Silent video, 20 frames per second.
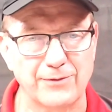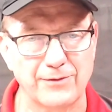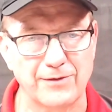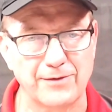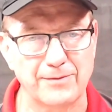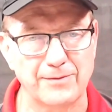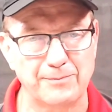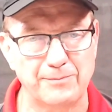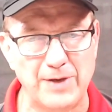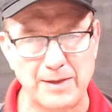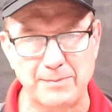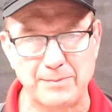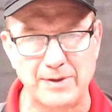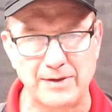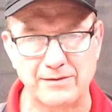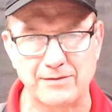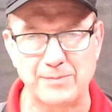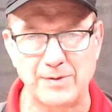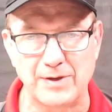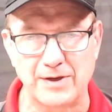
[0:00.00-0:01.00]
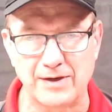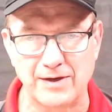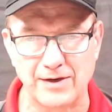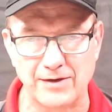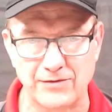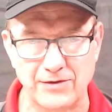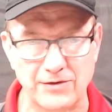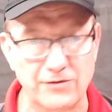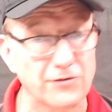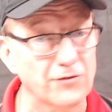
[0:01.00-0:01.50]
pigment because
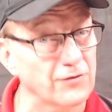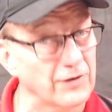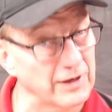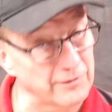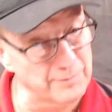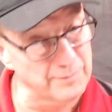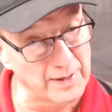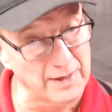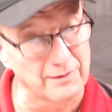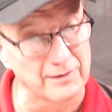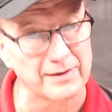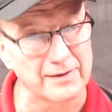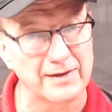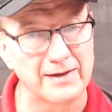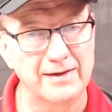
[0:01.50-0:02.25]
it's transparent.